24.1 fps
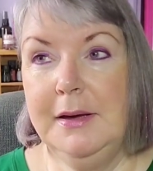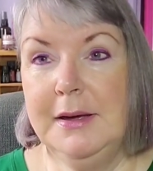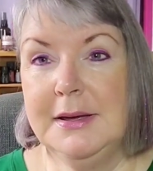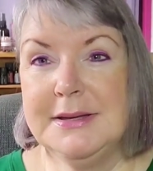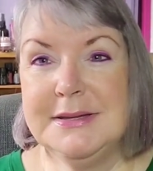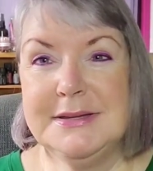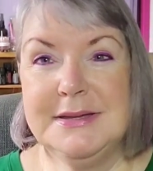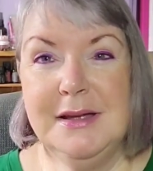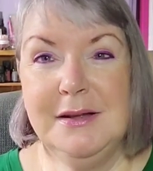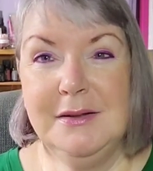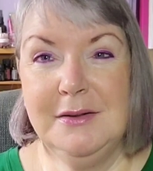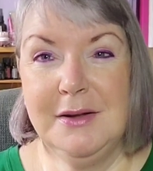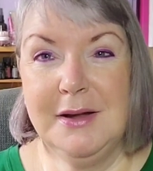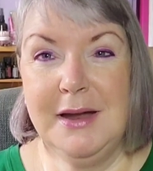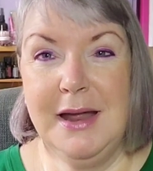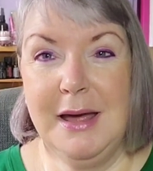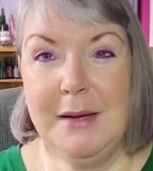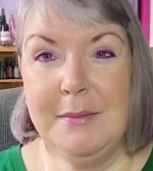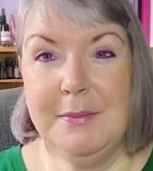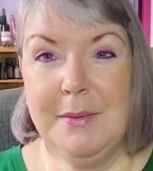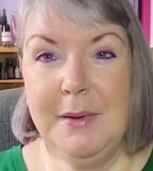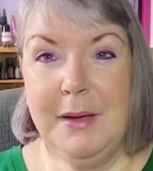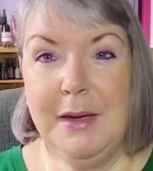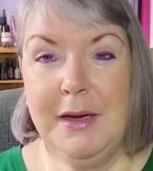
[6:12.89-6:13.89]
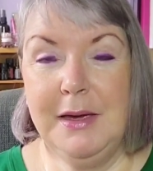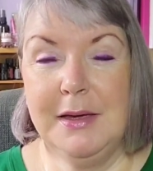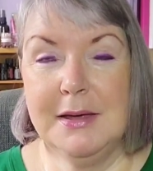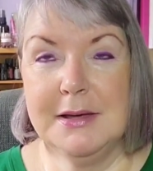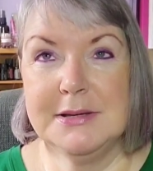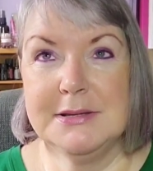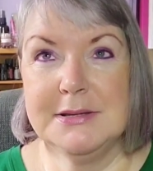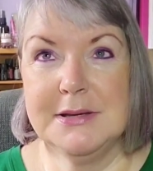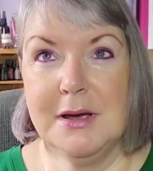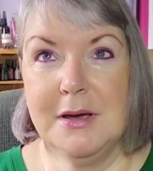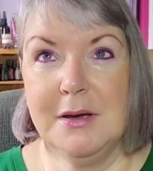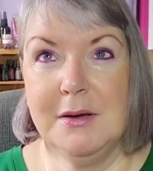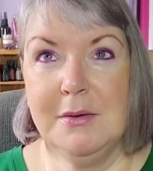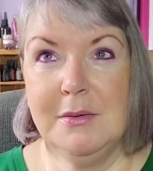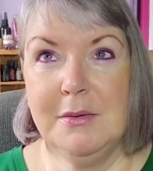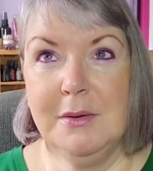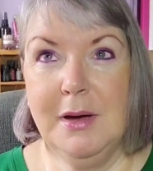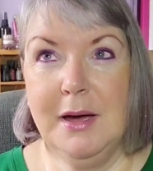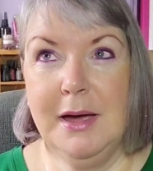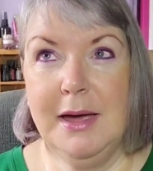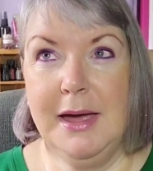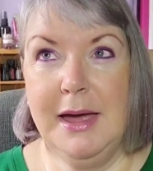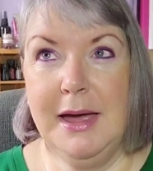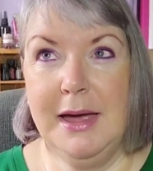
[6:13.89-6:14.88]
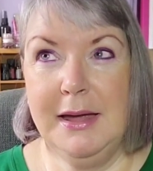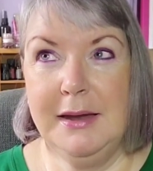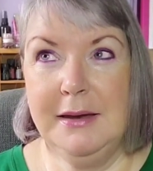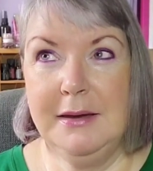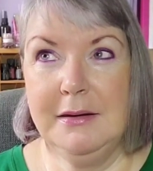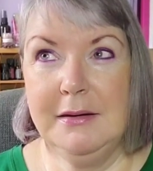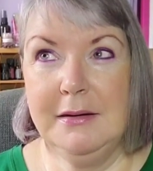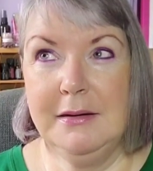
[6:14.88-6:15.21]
Still not happy. So I had